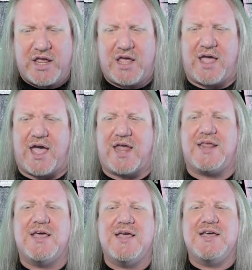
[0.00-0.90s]
It
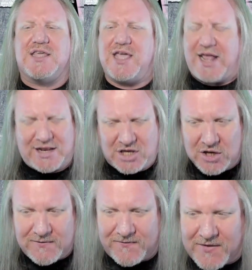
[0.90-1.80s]
had it had
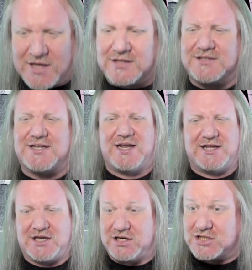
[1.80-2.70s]
good feels. It
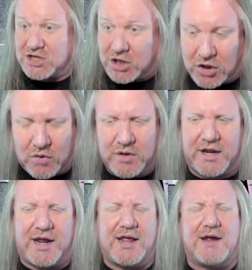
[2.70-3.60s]
had a good tone.
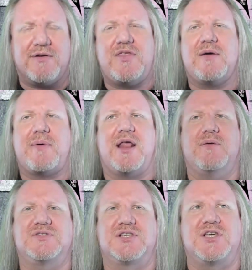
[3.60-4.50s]
It had everything about
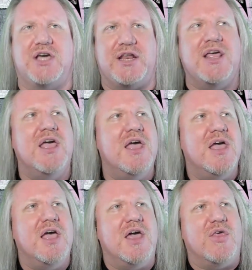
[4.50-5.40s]
it was good.
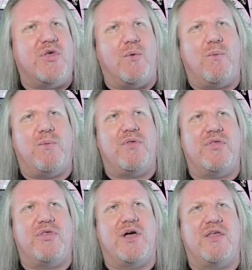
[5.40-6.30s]
The
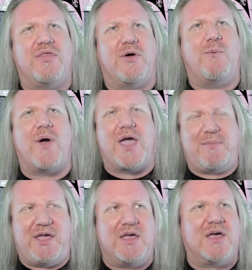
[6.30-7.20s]
the the
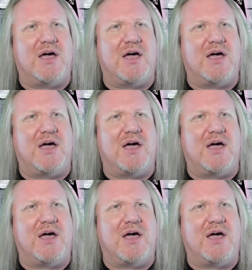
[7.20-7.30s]
whammy.